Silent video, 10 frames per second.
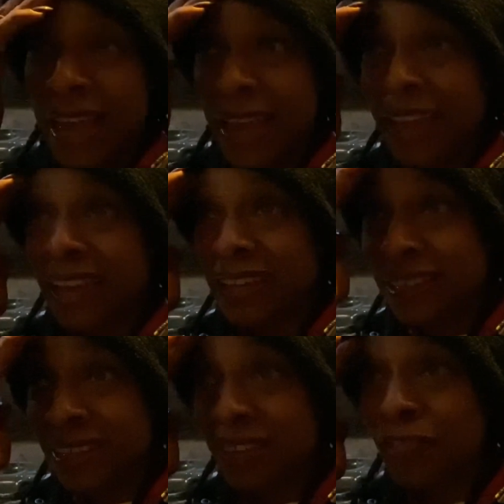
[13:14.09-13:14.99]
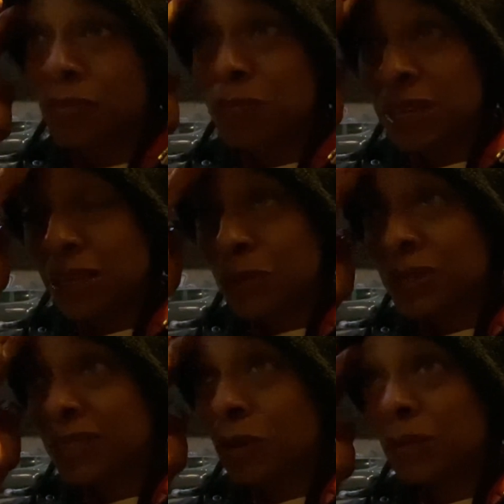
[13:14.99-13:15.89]
And for me, it
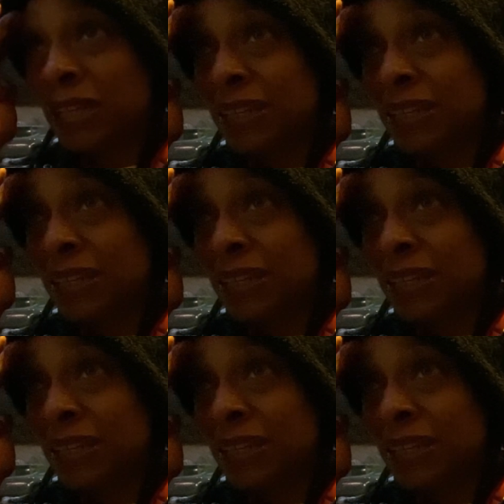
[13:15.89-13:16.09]
was so many